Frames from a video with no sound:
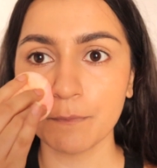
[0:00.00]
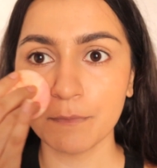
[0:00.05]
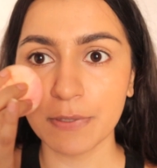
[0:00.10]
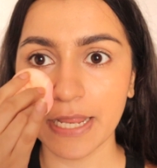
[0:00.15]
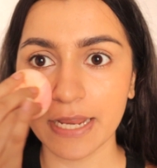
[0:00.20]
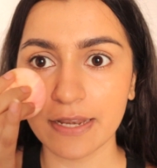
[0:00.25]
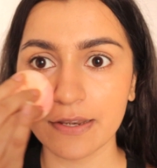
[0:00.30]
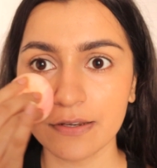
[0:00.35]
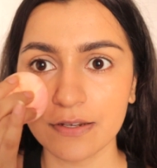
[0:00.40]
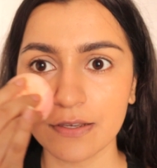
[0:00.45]

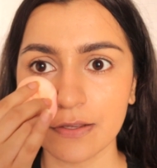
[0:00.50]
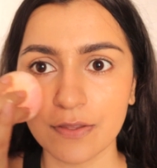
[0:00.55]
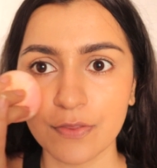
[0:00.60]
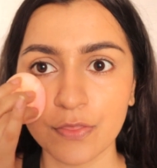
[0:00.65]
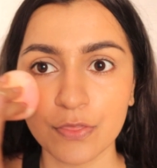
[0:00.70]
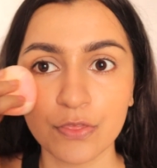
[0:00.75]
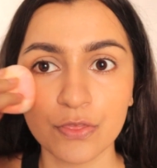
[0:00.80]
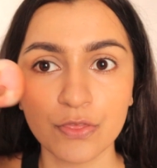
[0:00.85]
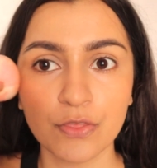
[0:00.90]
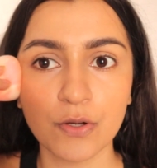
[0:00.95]
blend
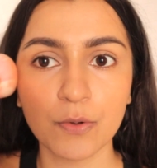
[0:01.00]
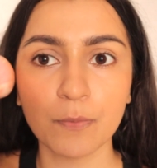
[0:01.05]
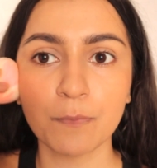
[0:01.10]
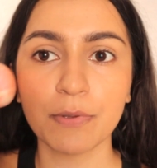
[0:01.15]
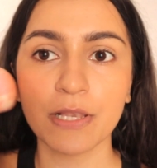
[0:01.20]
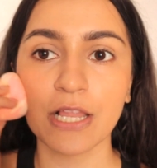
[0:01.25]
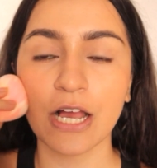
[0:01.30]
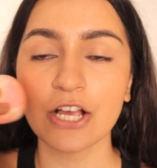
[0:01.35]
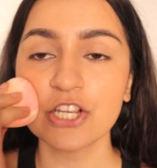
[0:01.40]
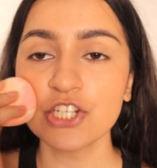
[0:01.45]
the
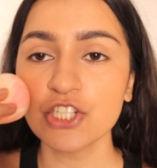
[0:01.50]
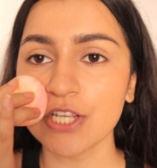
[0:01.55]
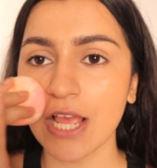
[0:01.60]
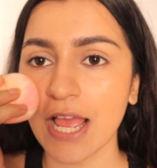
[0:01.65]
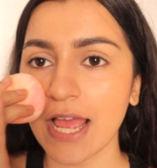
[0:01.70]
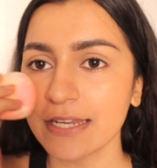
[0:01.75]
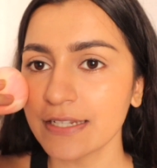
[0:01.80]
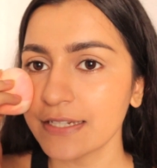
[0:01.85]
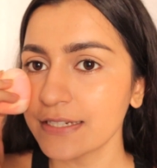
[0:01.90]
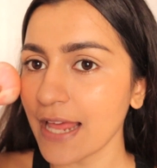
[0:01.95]
blush,
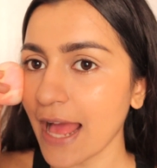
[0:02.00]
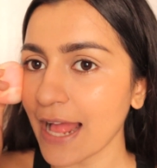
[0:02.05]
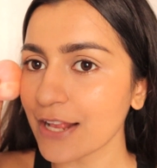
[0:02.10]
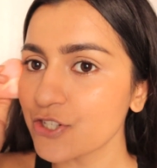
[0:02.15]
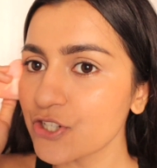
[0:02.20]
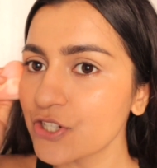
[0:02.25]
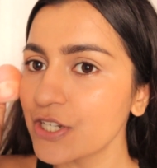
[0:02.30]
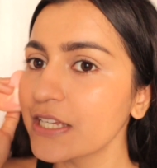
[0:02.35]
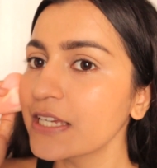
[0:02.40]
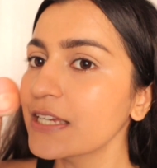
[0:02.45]
and it
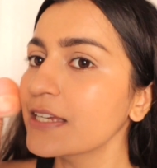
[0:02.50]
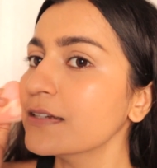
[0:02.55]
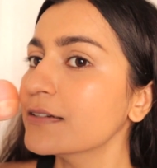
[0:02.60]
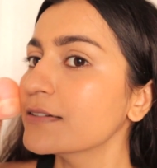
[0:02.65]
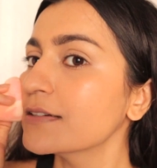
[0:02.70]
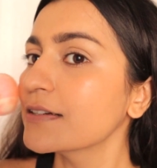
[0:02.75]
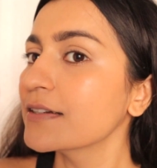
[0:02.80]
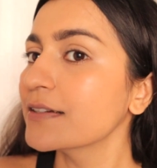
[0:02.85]
actually